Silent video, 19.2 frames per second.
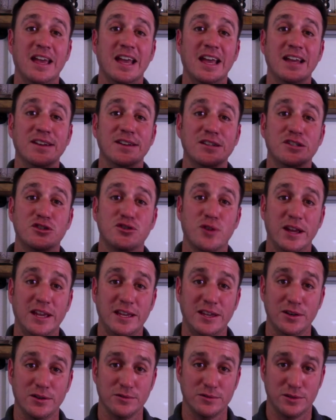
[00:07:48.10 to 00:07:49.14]

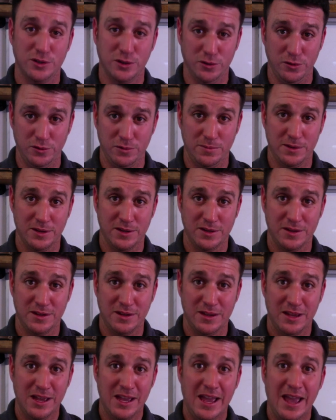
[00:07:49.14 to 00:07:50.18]
endotracheal tube.
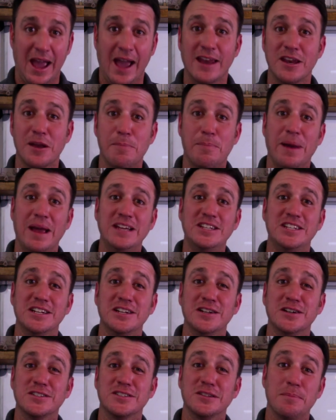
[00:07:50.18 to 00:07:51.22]
And the patient
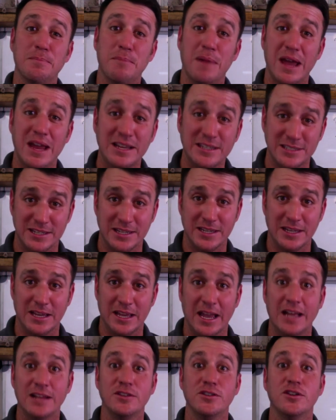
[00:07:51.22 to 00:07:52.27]
looks amazing.
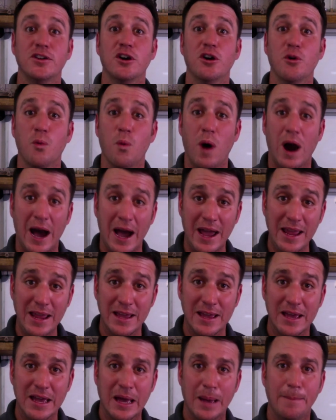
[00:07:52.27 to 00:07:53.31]
And you know why?
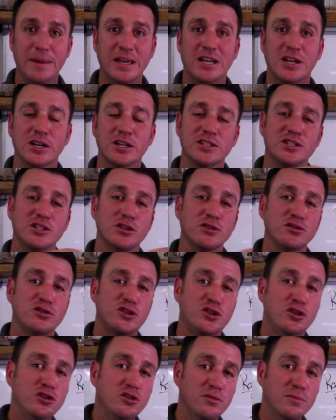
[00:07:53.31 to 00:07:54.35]
Because there's
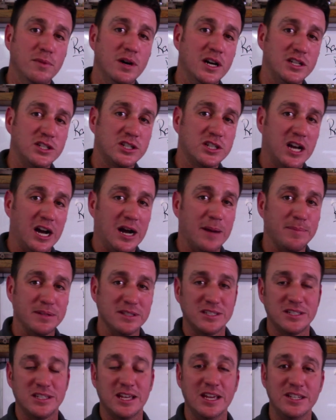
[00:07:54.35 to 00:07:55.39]
too much
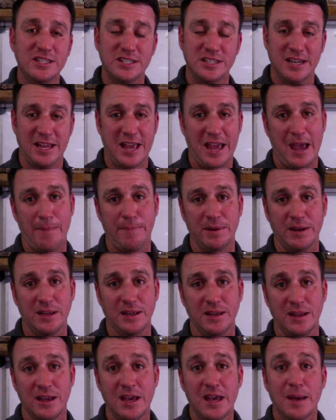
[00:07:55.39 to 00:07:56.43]
compensation
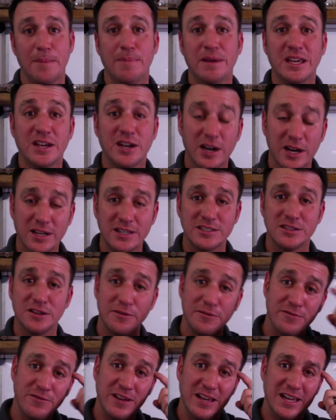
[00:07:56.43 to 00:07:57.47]
happening. Because
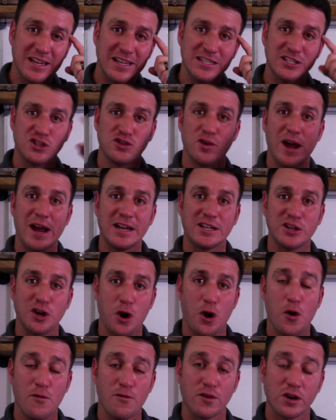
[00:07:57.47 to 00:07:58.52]
the vent is trying to
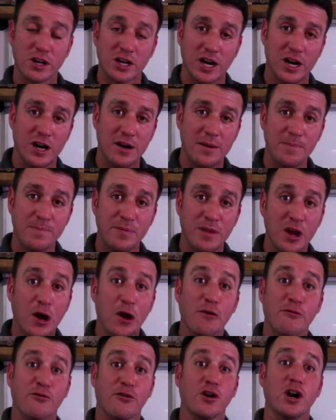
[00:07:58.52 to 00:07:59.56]
overcome
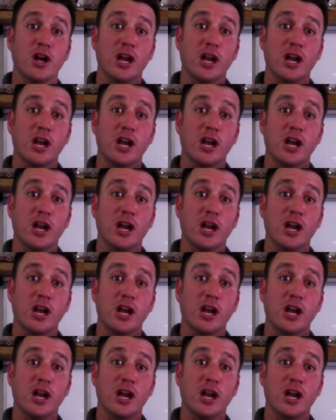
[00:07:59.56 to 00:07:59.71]
for a